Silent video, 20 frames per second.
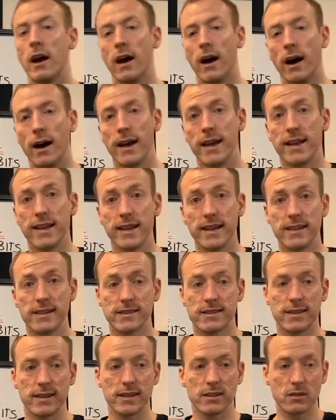
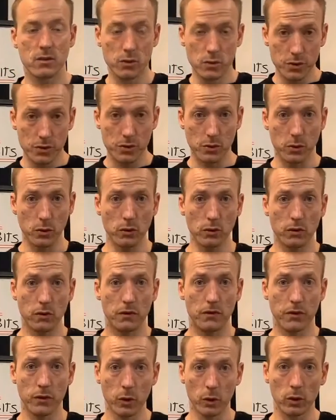is crucial
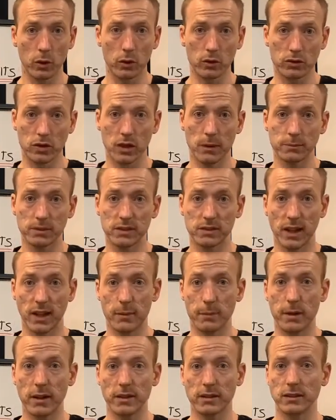for your long-term
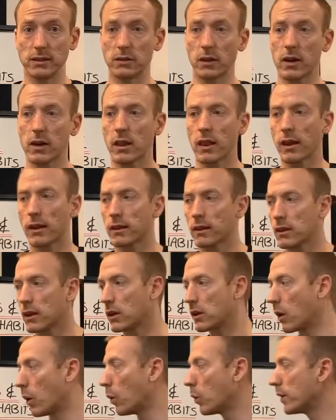sustainability, right? Like the
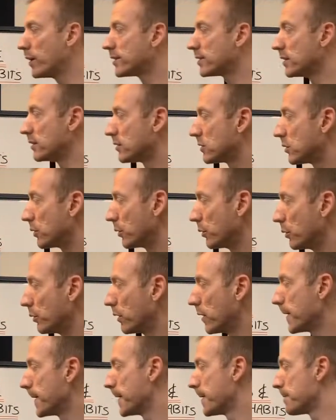goal isn't to
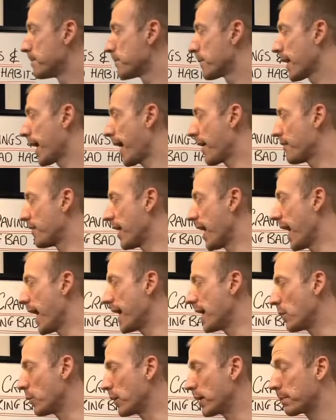have an
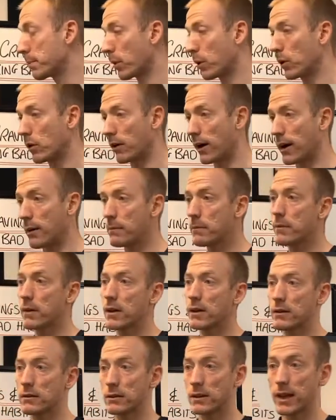8-week program,
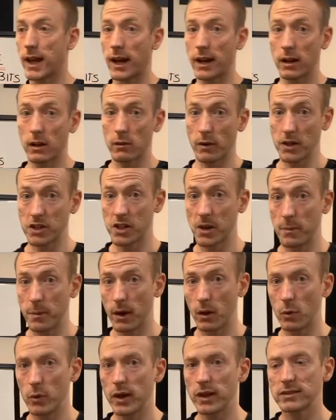get in great shape in
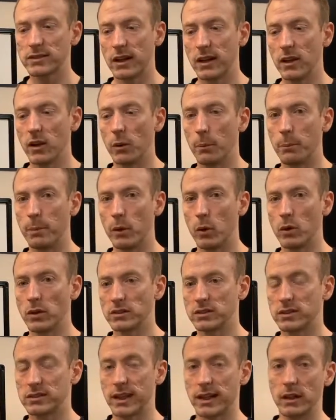8 weeks and not build and
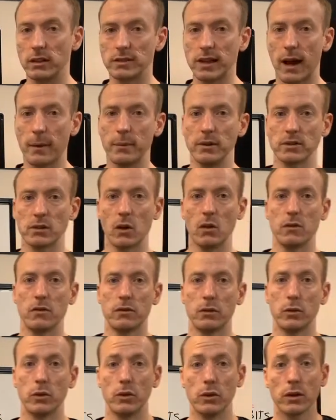sustain those habits going
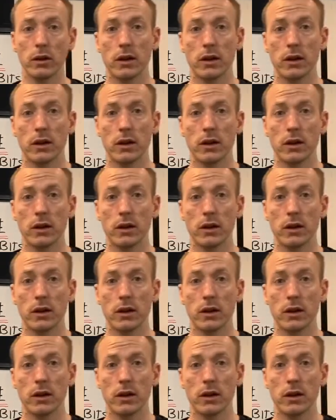forward.